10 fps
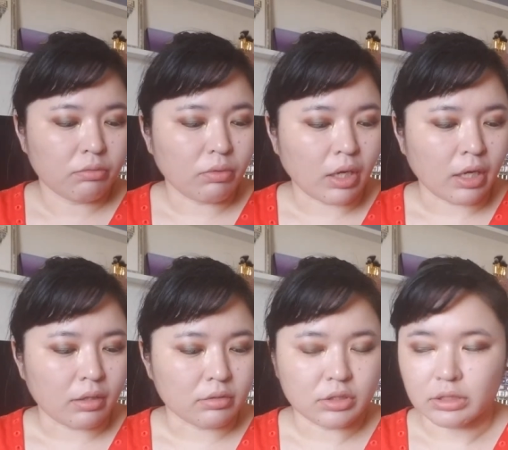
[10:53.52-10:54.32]

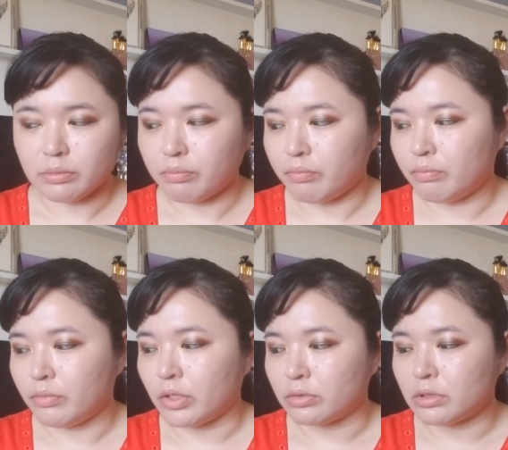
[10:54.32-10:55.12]
uh, just,
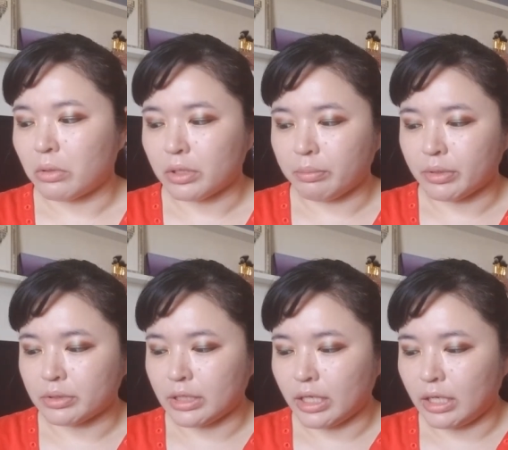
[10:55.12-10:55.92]
you know, slowly
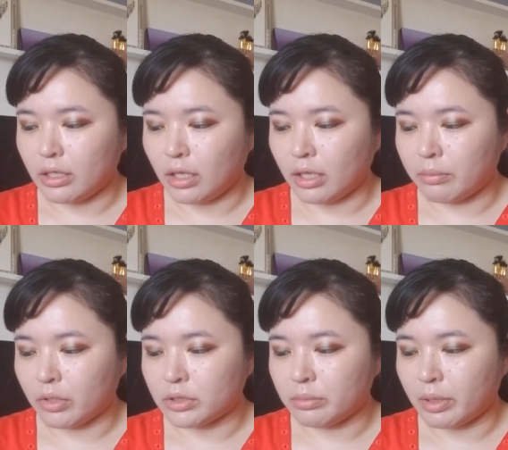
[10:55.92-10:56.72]
building it um,
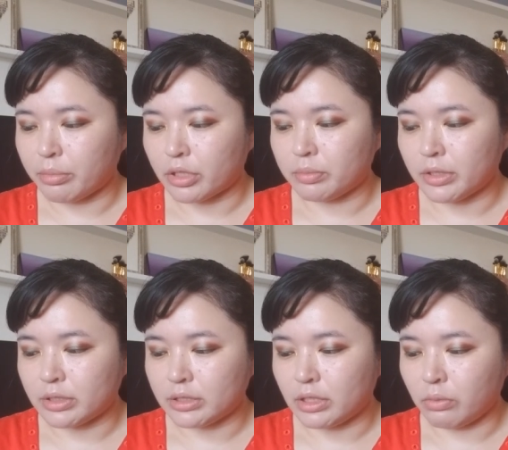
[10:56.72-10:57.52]
onto my brush because
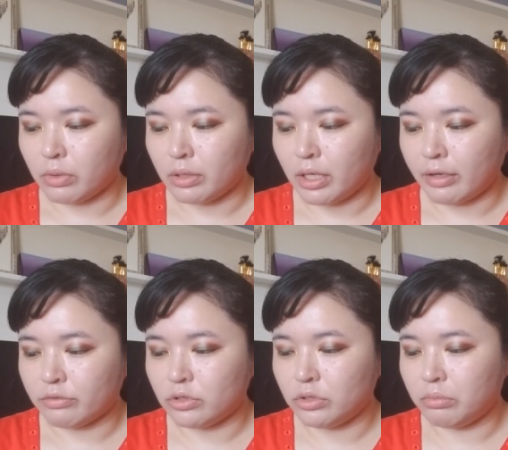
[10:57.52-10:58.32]
I didn't want to
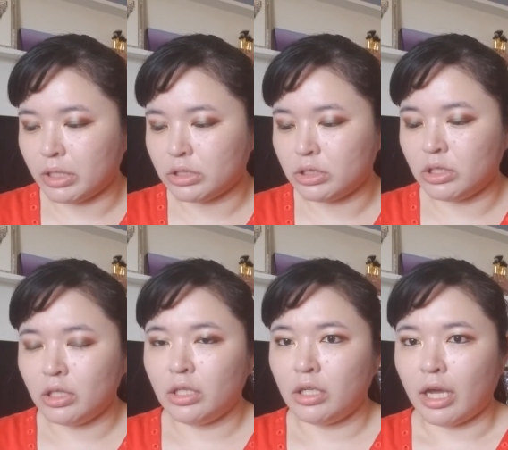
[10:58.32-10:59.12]
have too much
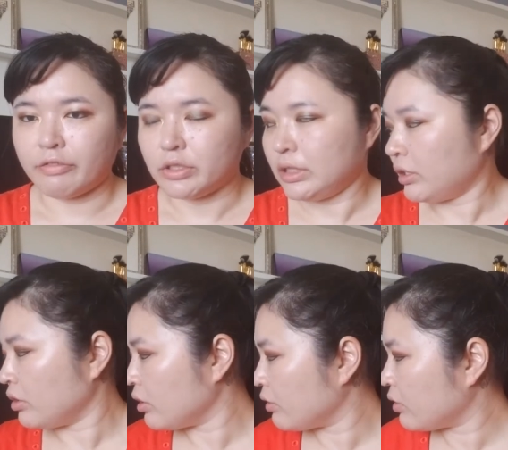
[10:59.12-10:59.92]
after seeing
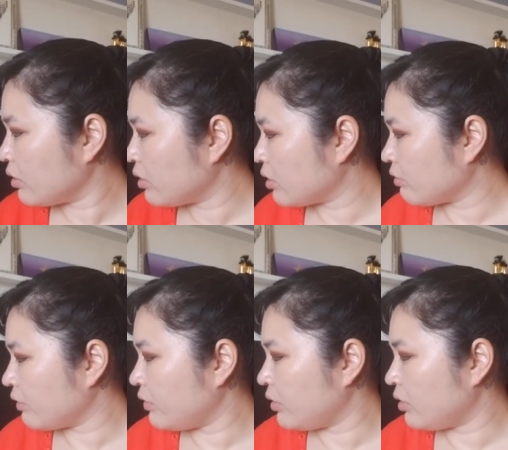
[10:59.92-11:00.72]
her, her
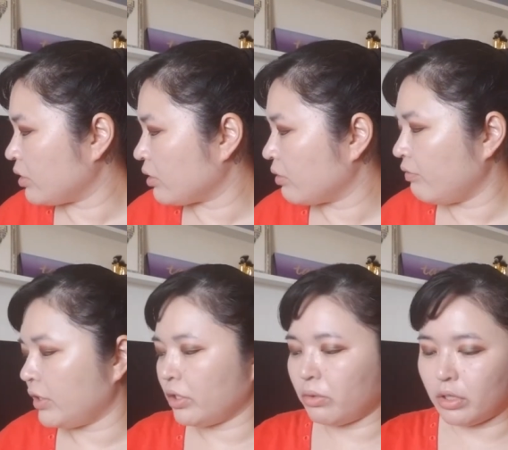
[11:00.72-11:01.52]
review, her
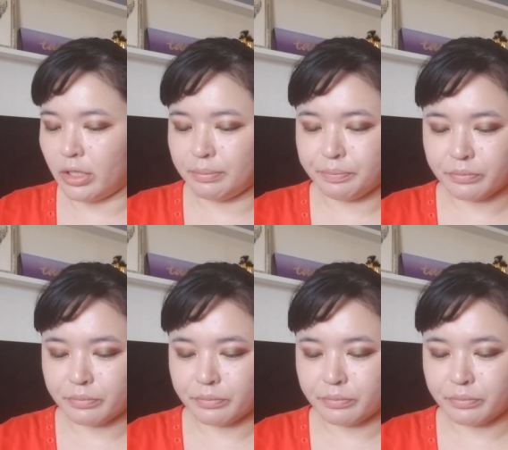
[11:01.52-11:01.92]
video on it.